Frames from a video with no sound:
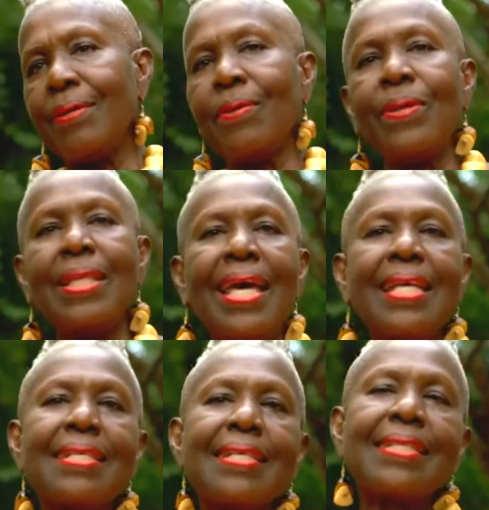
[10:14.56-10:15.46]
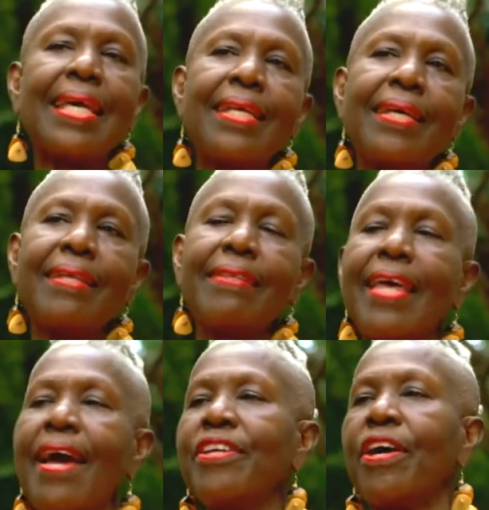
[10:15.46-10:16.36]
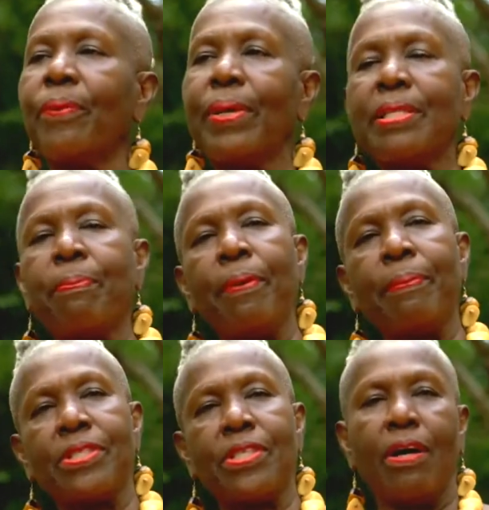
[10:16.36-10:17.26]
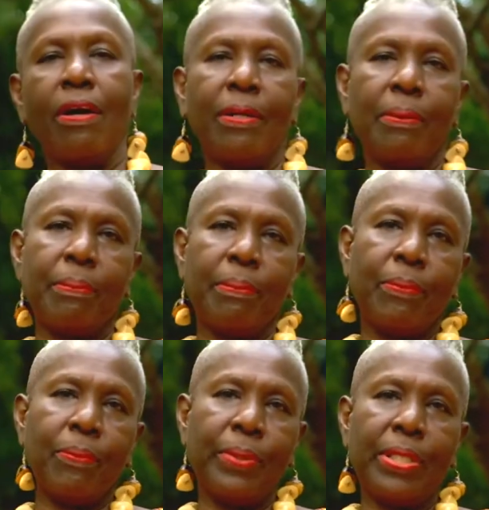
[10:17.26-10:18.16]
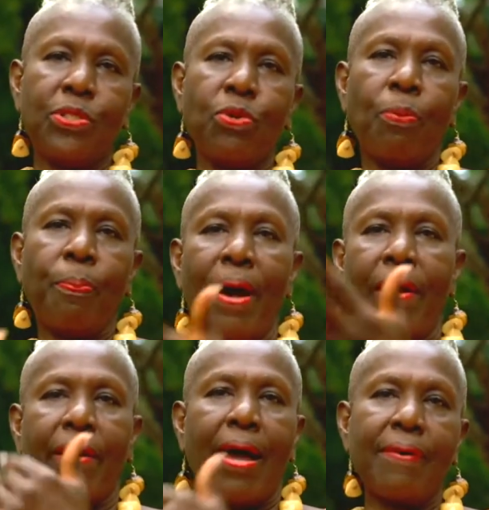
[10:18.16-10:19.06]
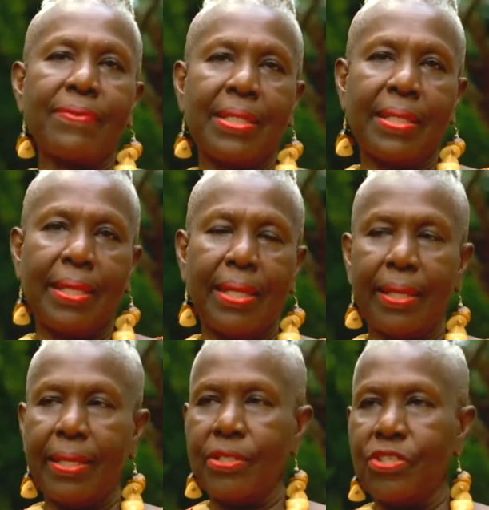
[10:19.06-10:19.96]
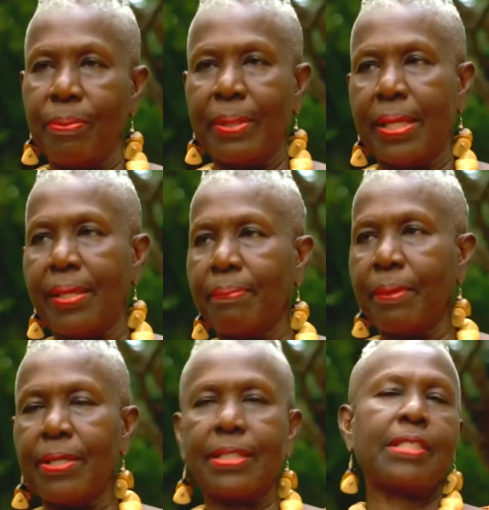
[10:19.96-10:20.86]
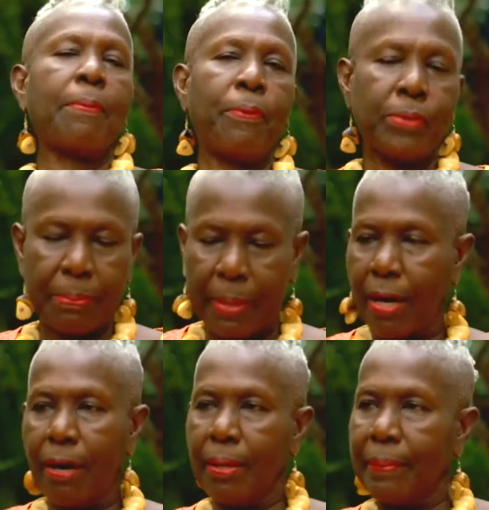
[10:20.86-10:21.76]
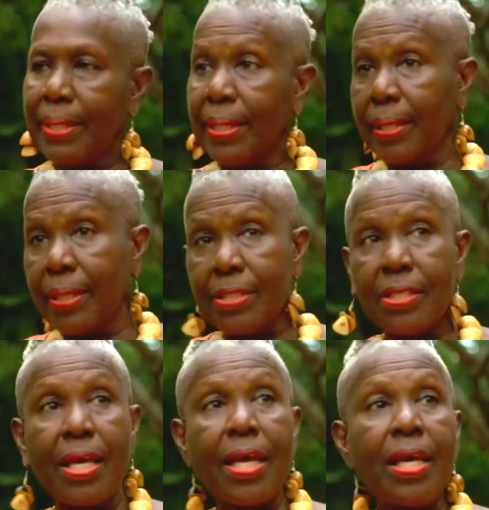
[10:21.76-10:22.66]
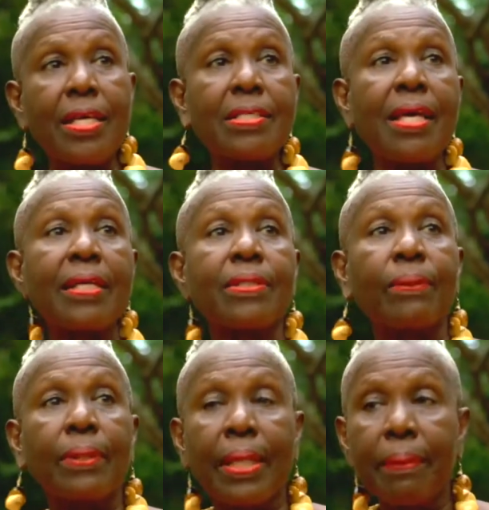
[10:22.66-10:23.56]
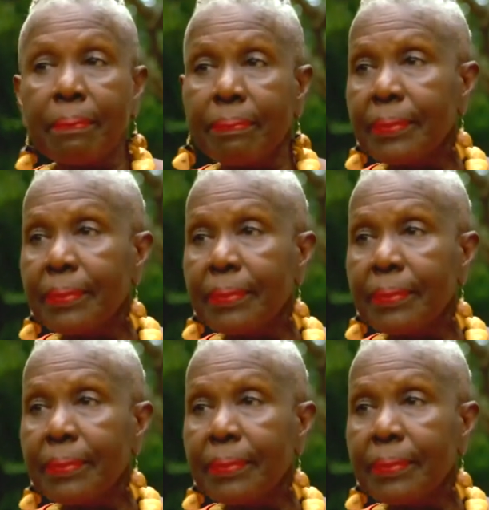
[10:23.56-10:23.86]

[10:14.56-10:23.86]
You know, the editor said they are not going to publish a column with the two paragraphs in Jamaican because it's supposed to be a column in English. So I told him,